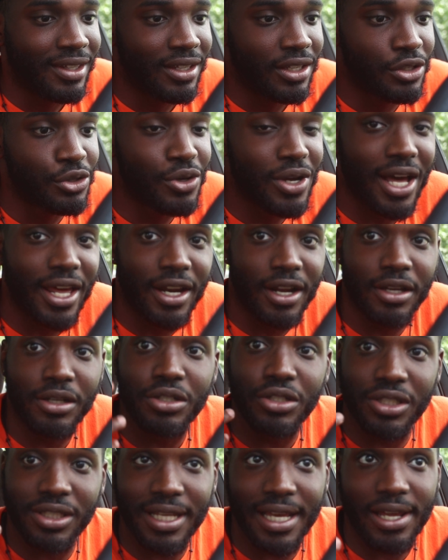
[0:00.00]
you got to
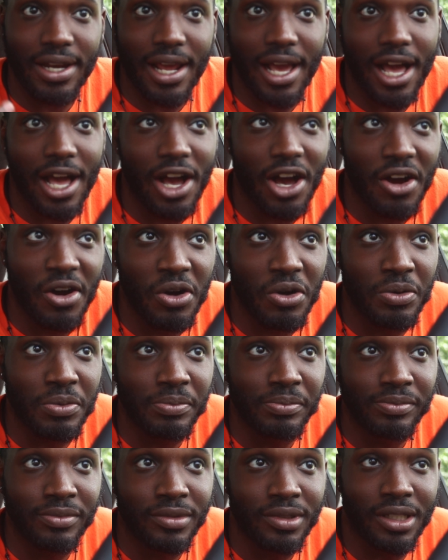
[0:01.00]
understand how,
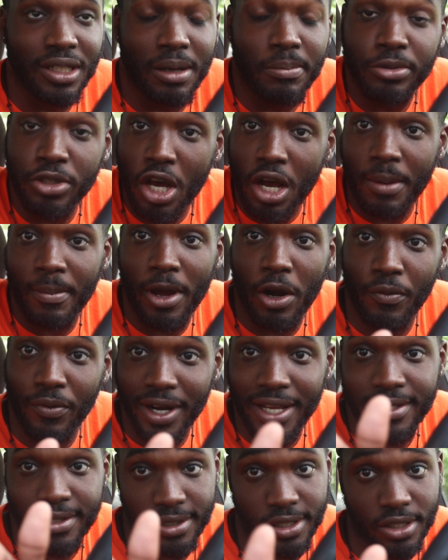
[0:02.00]
I'm talking about
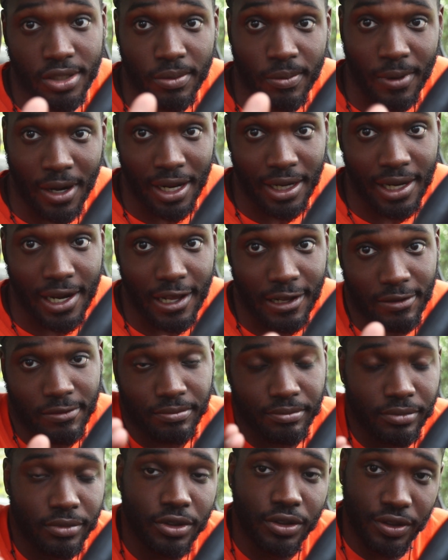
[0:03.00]
racism right now,
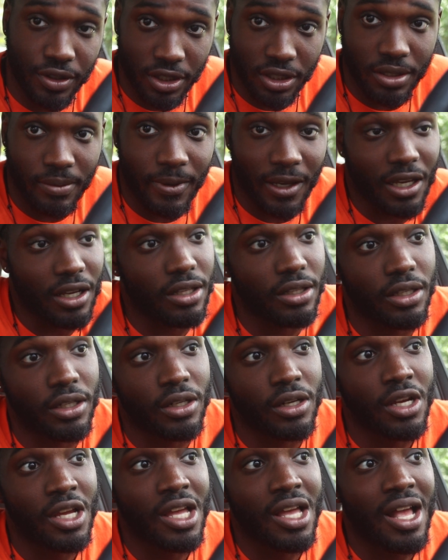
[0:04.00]
just to make it
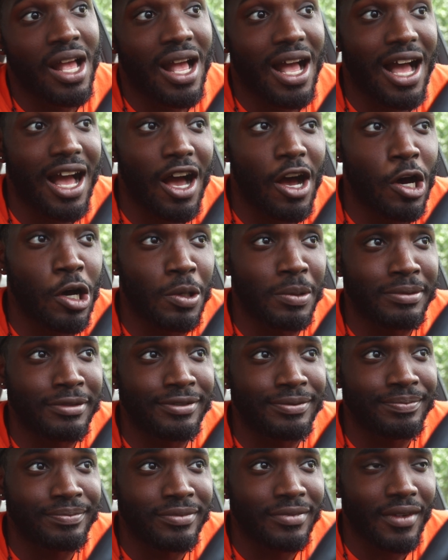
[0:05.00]
clear, how
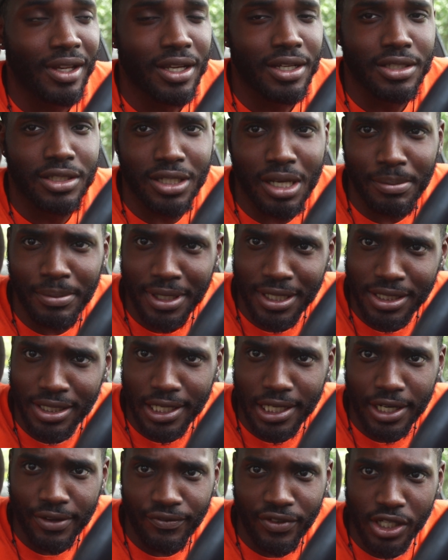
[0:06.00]
some of these
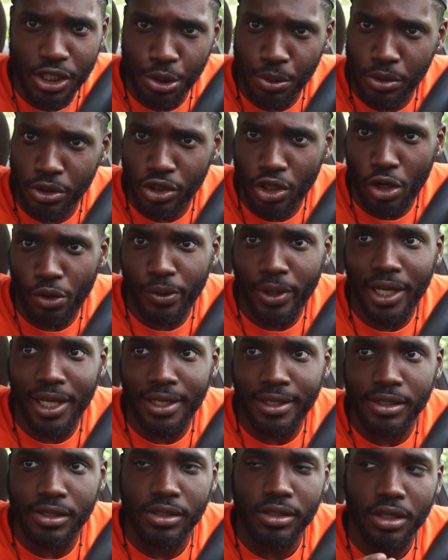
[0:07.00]
individuals are
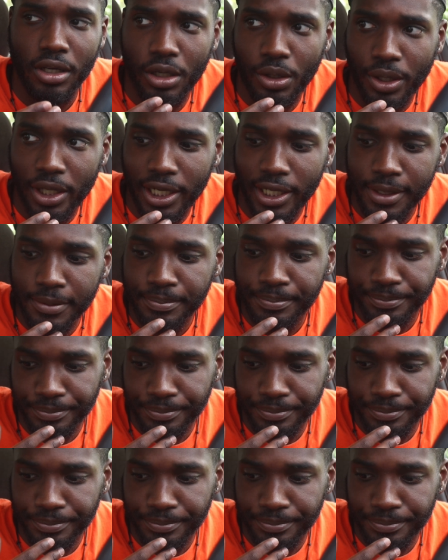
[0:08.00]
raised, all right?